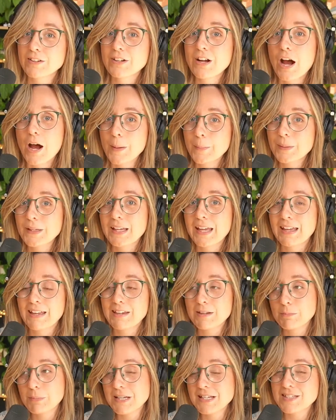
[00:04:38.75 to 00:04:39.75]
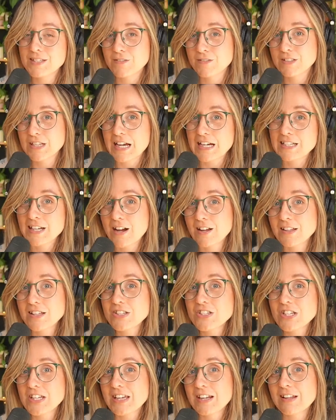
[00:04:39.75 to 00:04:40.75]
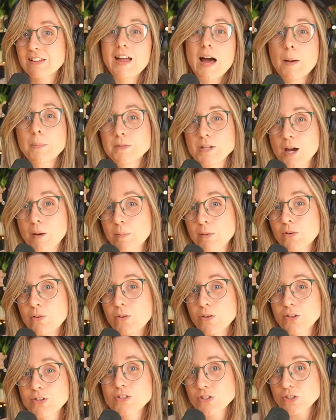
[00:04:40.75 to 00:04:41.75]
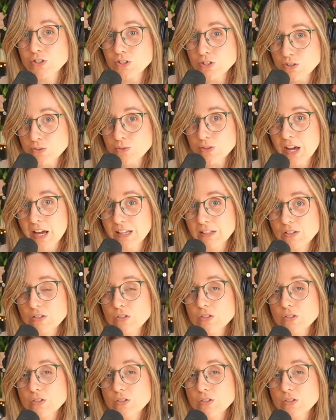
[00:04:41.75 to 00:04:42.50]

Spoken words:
complicated piece of technology and a laptop in order to do that.